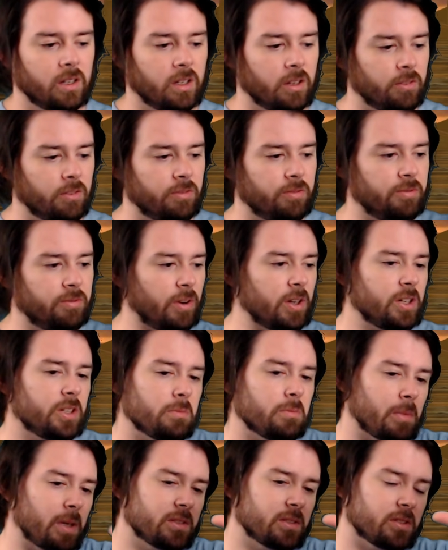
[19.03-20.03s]

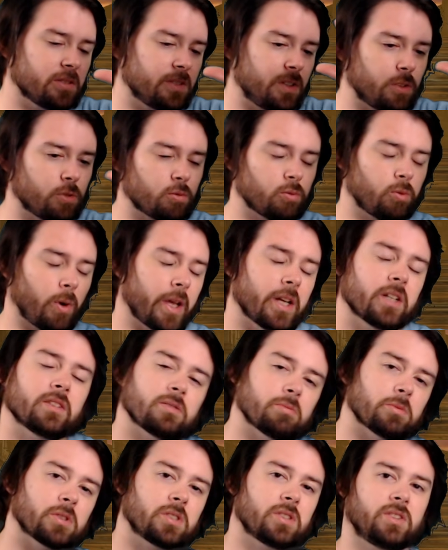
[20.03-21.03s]
fundamentally greatest
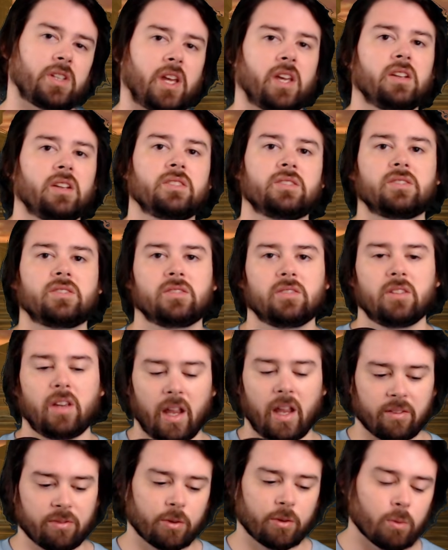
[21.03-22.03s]
mistakes
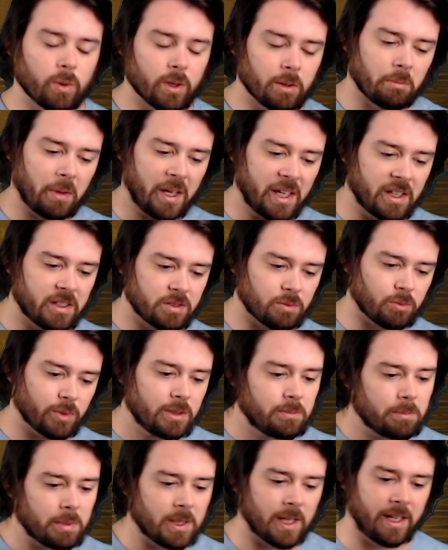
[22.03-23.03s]
everyone makes
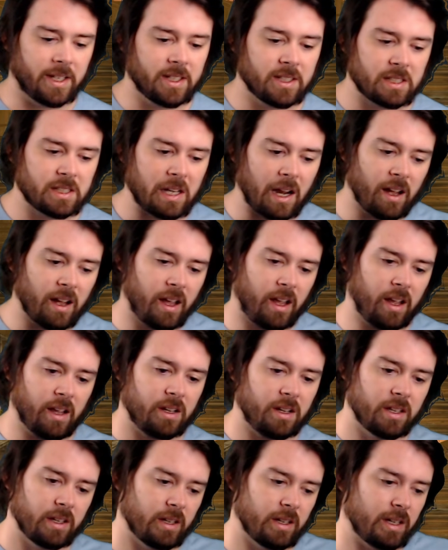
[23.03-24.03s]
when playing Dot
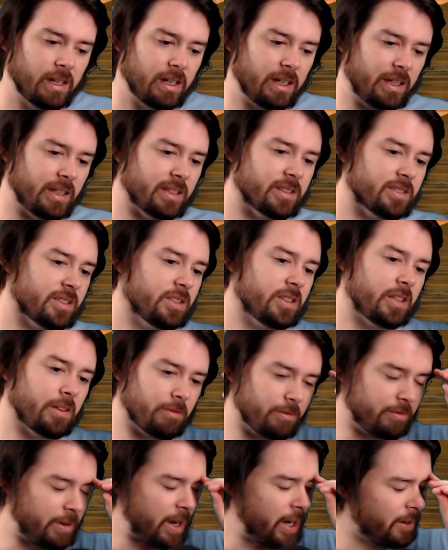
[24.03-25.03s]
Hack is in the
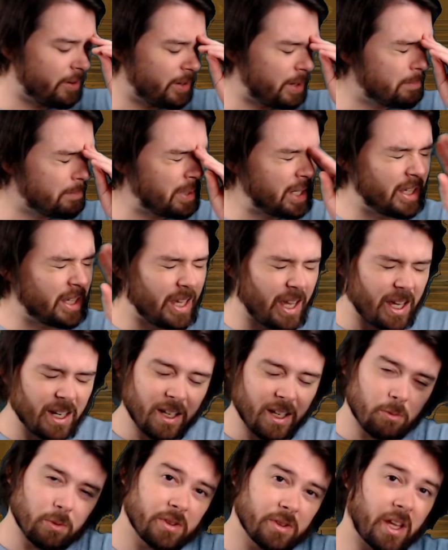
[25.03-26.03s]
very
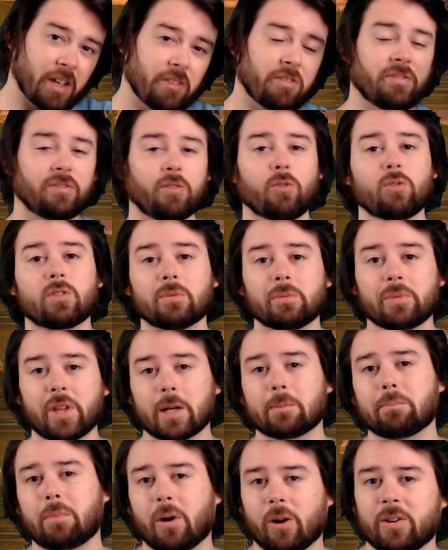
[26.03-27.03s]
beginning when they form their
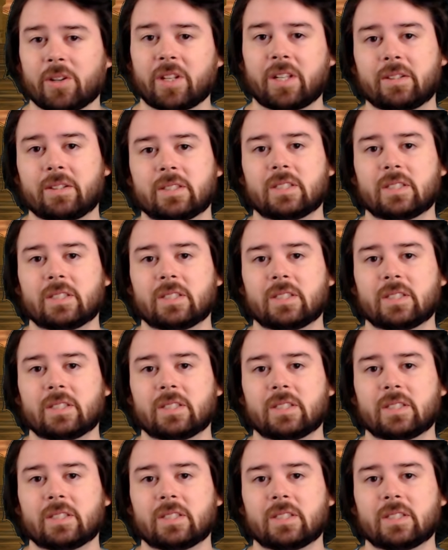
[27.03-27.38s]
party.